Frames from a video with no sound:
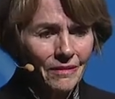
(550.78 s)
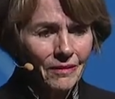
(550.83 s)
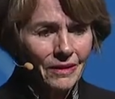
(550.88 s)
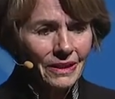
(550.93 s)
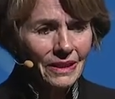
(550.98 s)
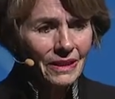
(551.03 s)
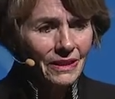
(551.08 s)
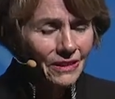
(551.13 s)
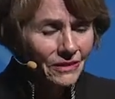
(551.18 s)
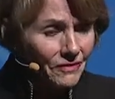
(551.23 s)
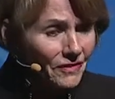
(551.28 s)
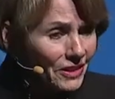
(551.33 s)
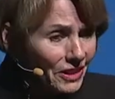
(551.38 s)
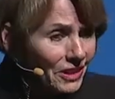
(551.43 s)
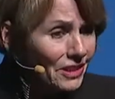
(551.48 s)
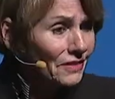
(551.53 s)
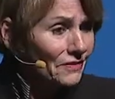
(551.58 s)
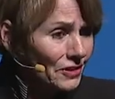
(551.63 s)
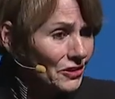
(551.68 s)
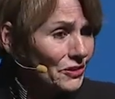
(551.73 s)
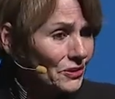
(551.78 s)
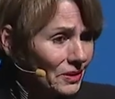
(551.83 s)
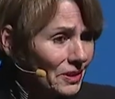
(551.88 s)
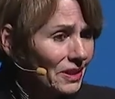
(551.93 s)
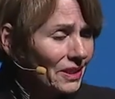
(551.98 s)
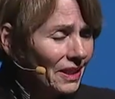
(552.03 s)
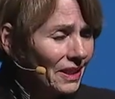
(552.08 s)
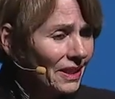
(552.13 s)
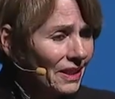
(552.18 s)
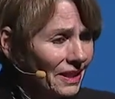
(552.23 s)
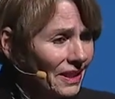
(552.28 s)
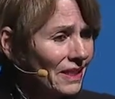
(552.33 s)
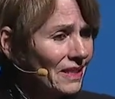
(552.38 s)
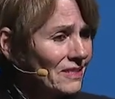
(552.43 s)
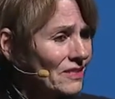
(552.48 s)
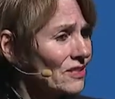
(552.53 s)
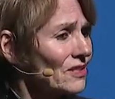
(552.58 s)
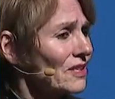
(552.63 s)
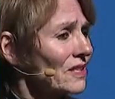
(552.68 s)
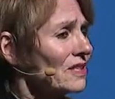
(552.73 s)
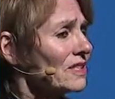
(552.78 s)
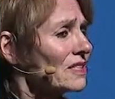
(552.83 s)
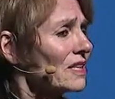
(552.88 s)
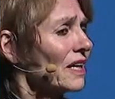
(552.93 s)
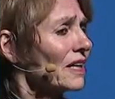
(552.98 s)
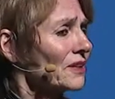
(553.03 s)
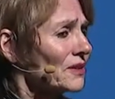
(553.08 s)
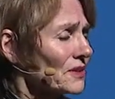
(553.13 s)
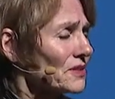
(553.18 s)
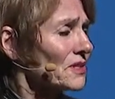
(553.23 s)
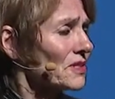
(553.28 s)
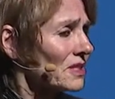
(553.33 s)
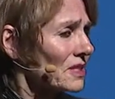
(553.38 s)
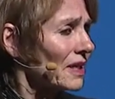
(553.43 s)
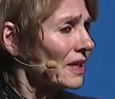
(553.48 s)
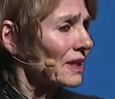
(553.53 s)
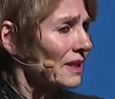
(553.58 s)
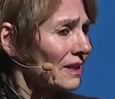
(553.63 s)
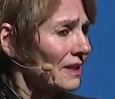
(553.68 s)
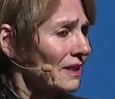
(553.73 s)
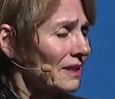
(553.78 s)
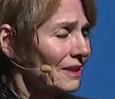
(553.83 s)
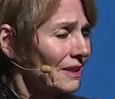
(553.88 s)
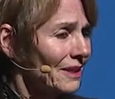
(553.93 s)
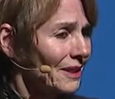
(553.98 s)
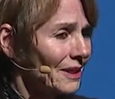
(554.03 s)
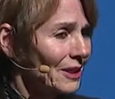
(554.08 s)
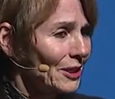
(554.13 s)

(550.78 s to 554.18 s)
individually and as an entire society.